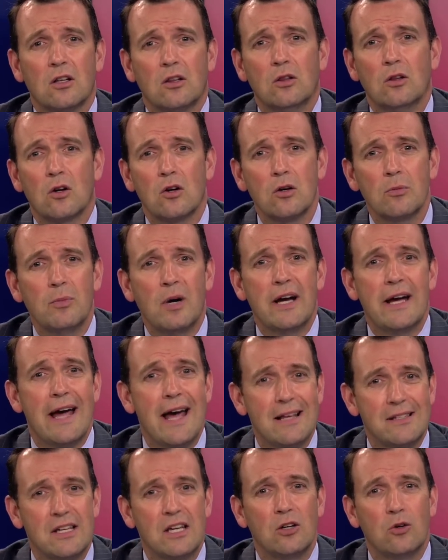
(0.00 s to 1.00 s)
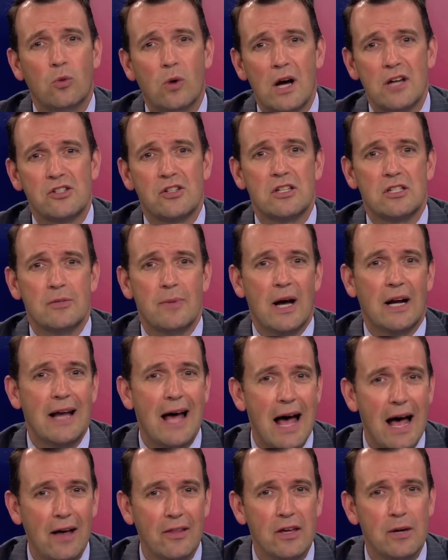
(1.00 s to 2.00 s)
Learn by asking questions about
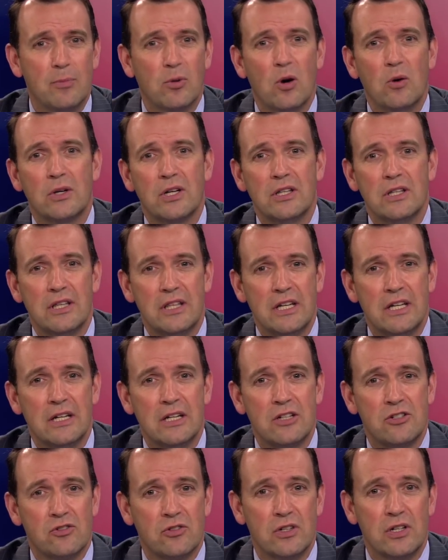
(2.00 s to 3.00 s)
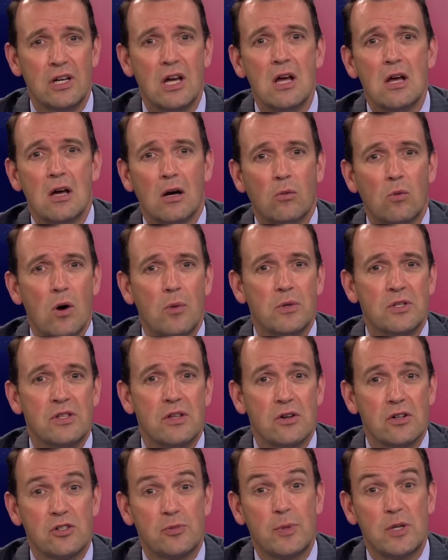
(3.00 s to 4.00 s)
how they broke into the industry and what was
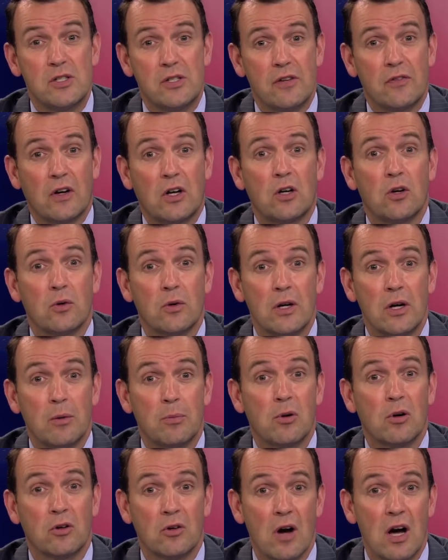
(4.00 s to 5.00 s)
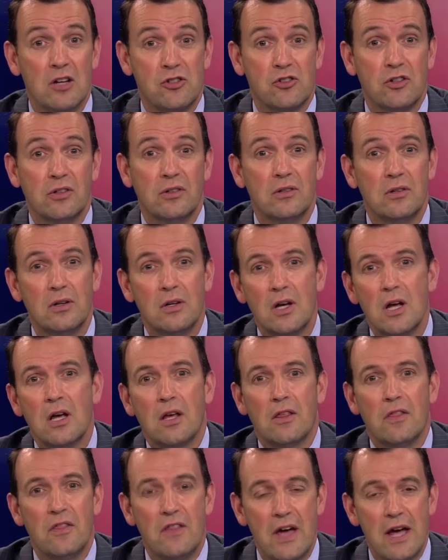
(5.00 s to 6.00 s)
their specific career progression.
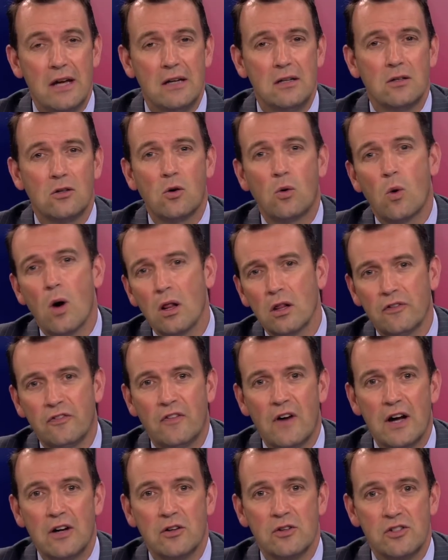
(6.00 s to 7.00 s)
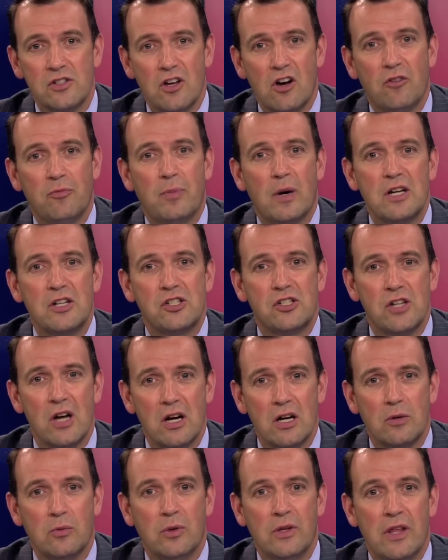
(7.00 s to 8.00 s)
Then qualify yourself by
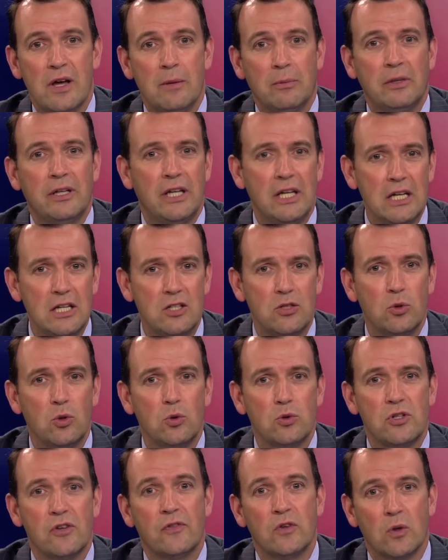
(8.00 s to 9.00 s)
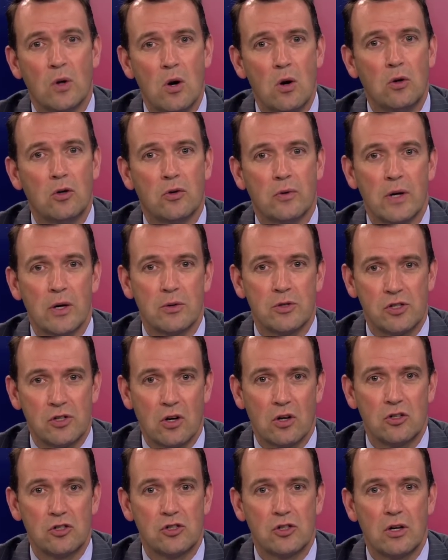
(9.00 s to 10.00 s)
sharing with them key tools of your own career
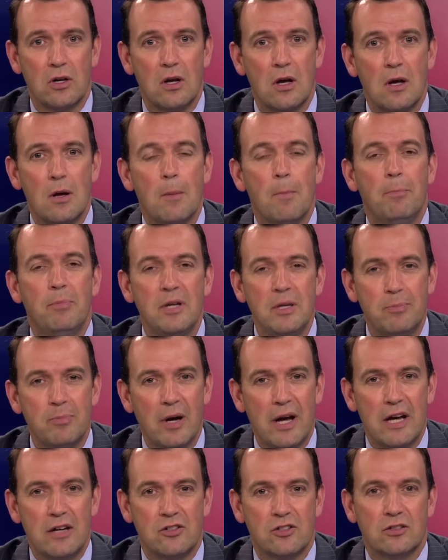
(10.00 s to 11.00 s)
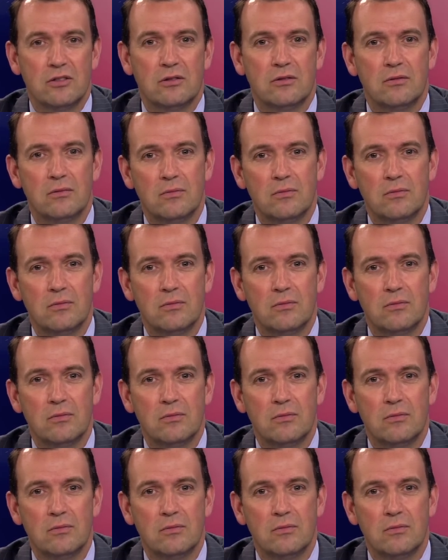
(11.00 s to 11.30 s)
search. Be patient.